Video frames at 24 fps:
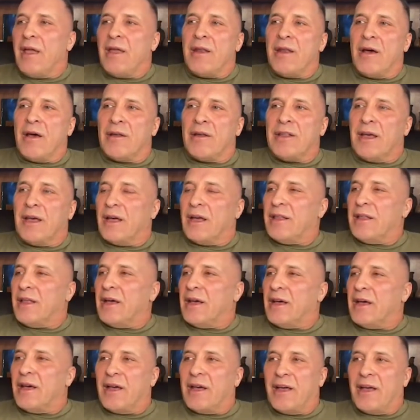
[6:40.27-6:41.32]
you know, the
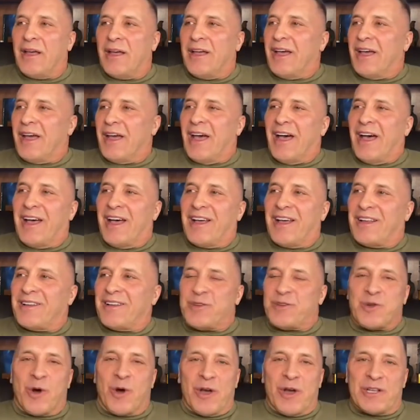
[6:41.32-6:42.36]
the uh,
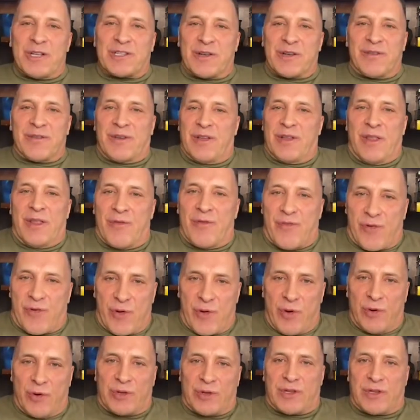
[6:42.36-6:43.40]
choice of you know
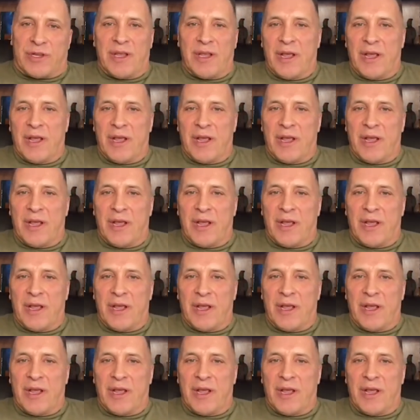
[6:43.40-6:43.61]
fruit,